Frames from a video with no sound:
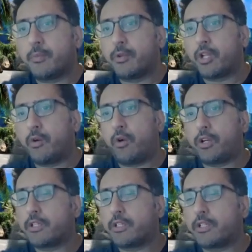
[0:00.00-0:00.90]
Zamunda
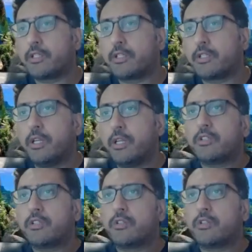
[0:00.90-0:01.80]
Waters.
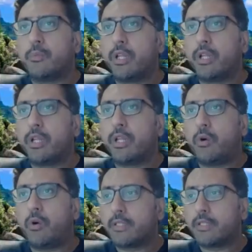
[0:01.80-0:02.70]
So Zamunda
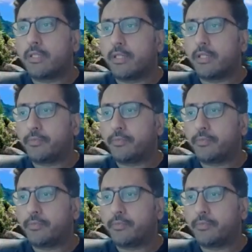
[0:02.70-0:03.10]
Water is a